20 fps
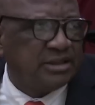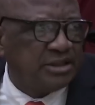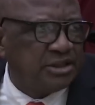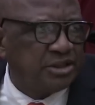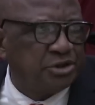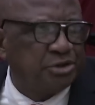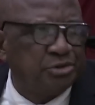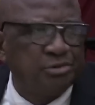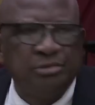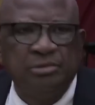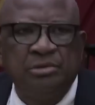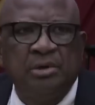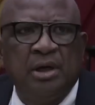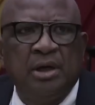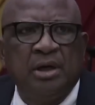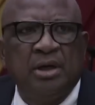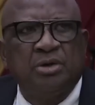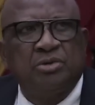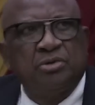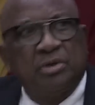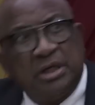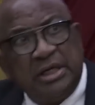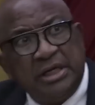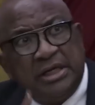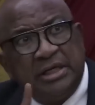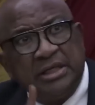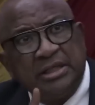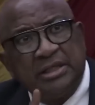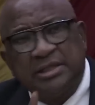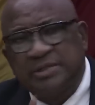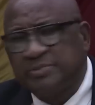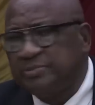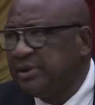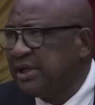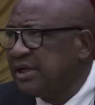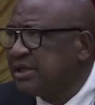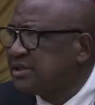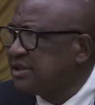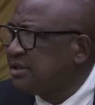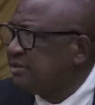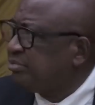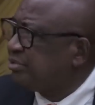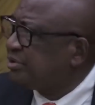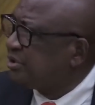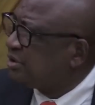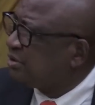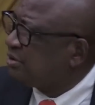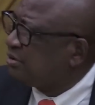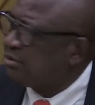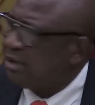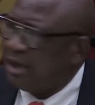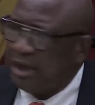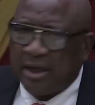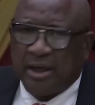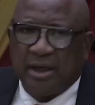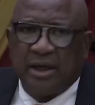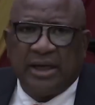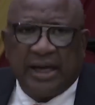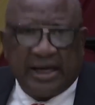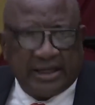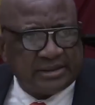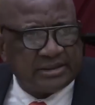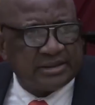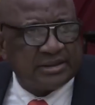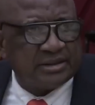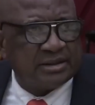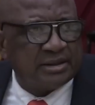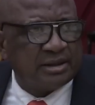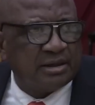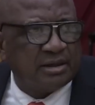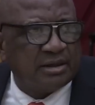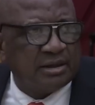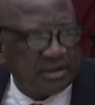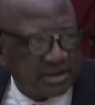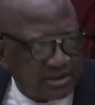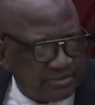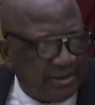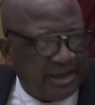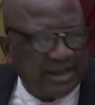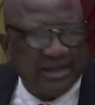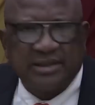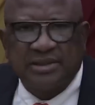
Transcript: tissue to cleaning this place and putting lights. It's my